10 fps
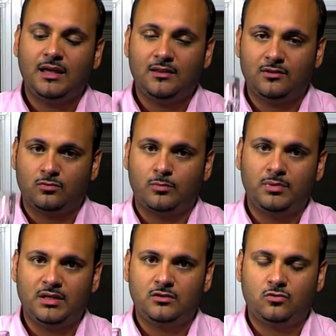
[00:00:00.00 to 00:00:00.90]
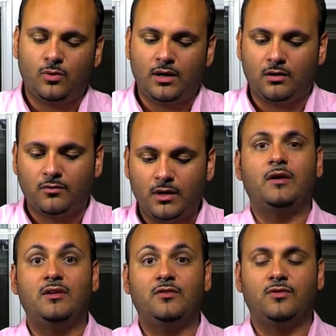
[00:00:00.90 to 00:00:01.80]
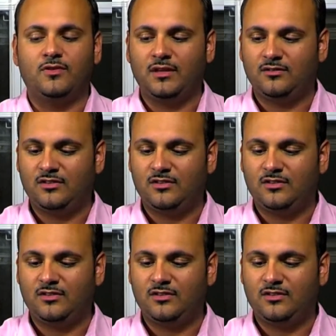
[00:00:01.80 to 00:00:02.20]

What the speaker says: this one being 12. Very different things.